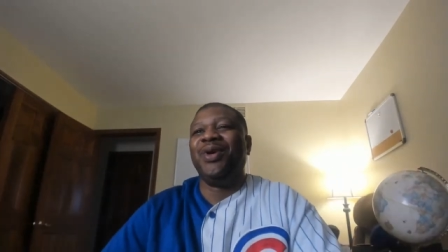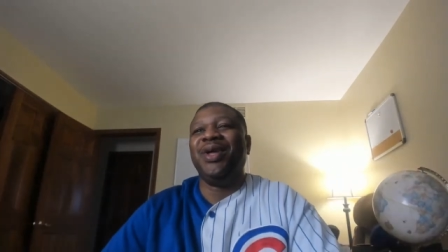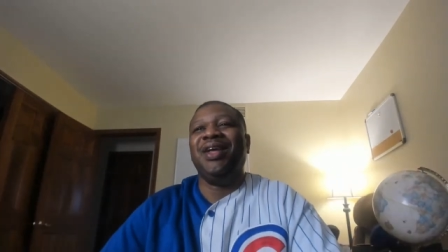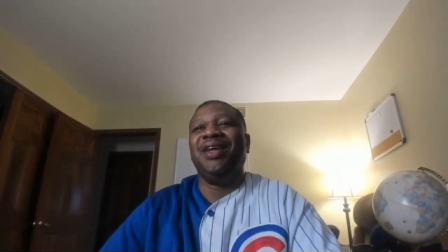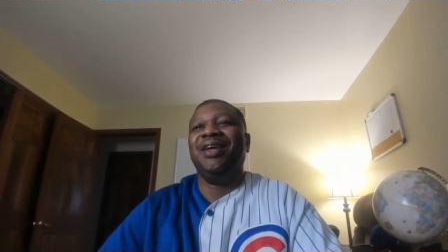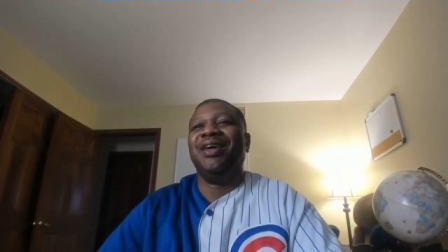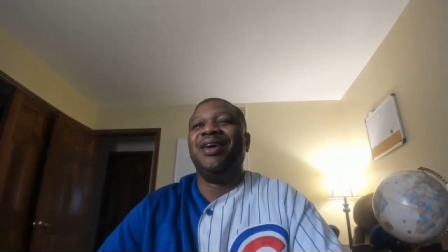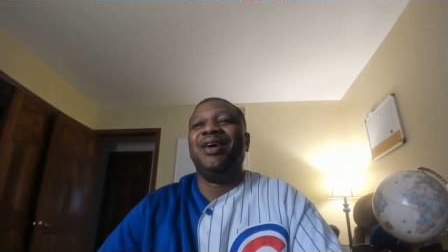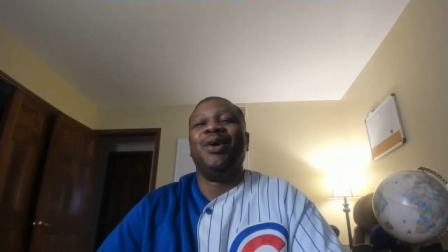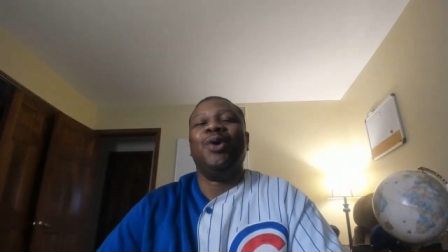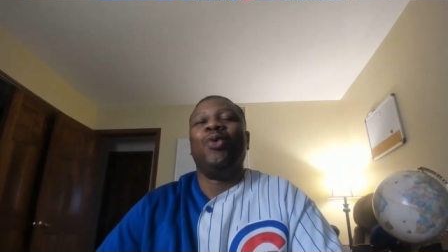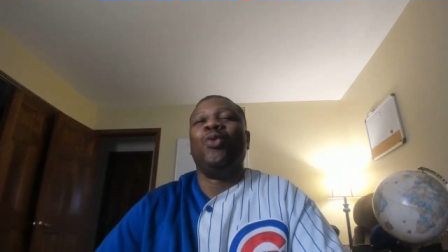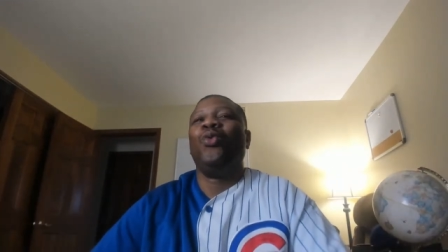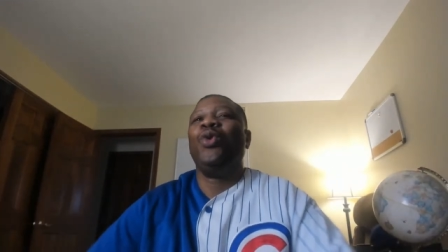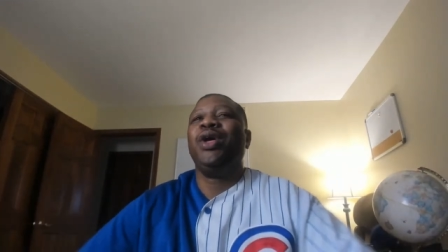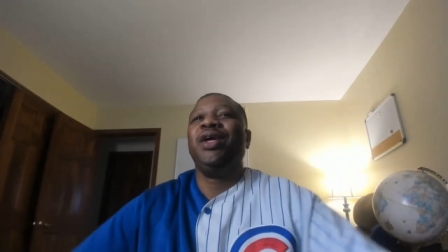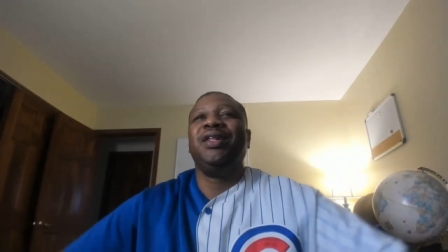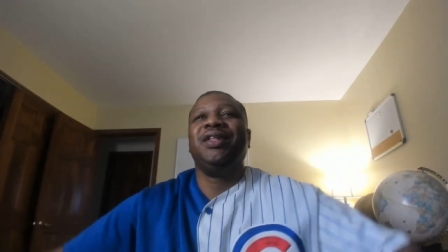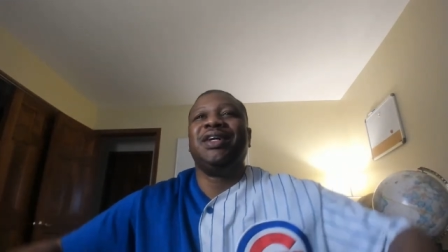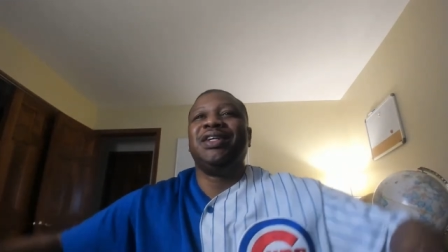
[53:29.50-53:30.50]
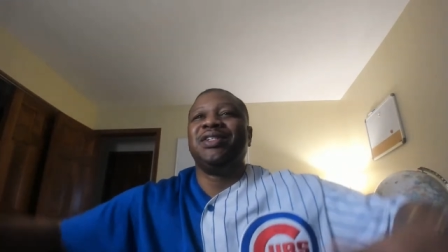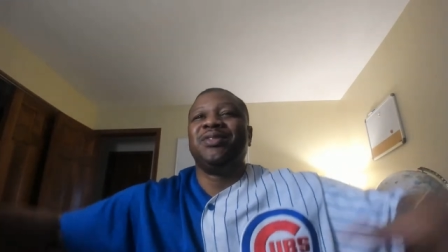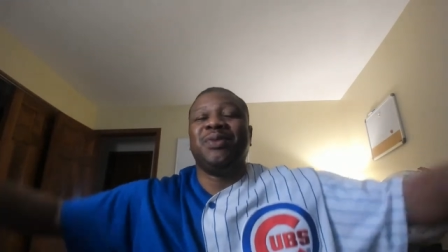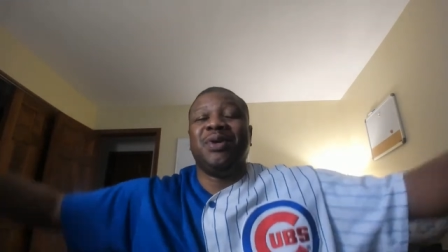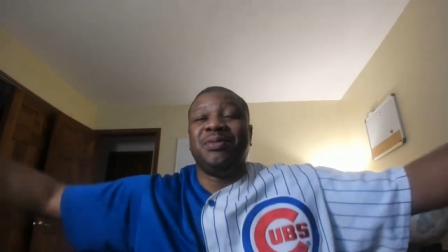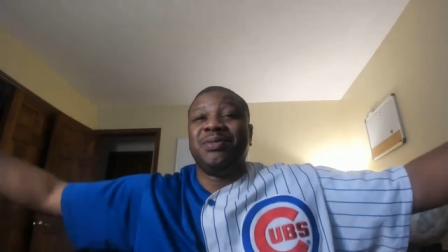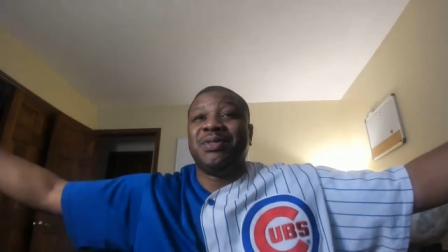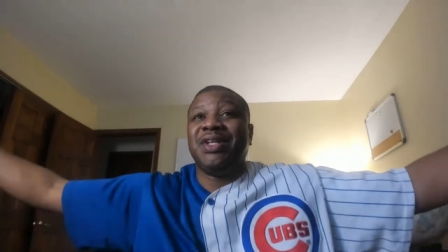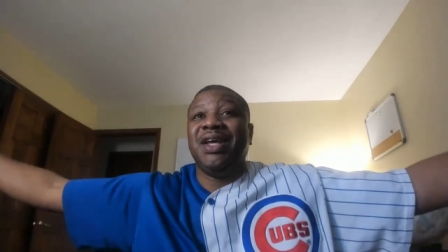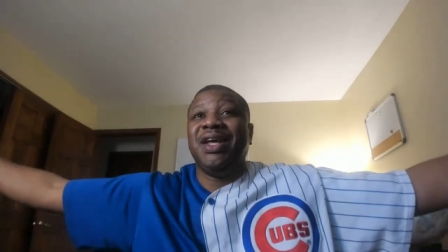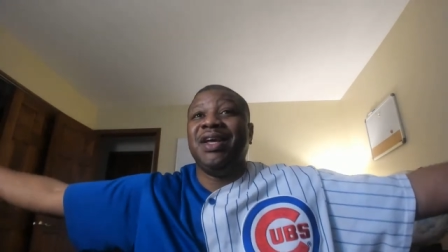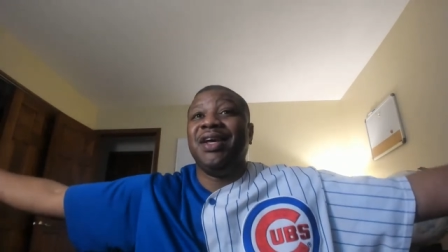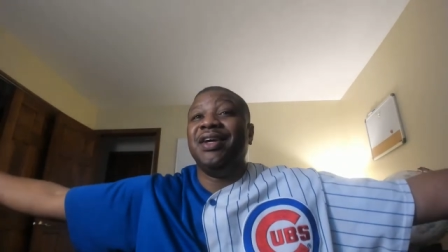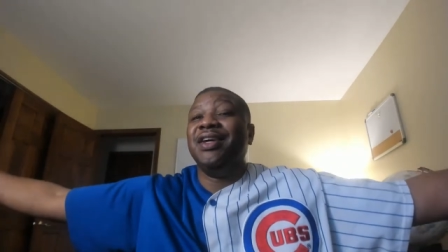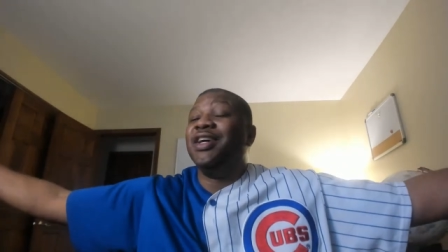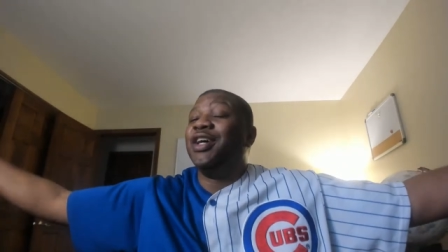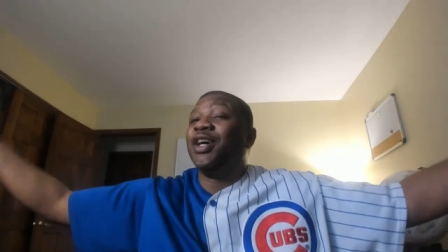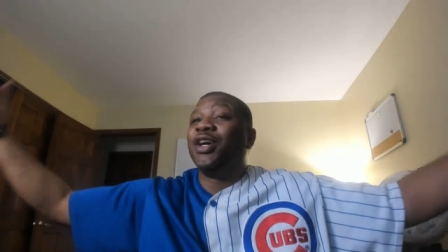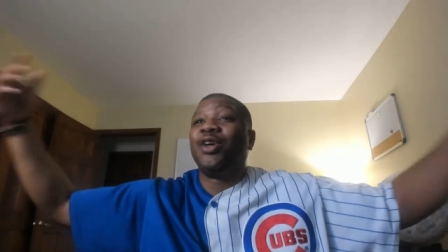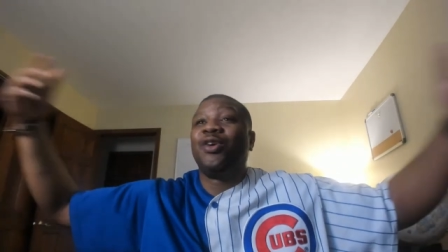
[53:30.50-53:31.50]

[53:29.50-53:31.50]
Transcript: we we that's what I'm saying.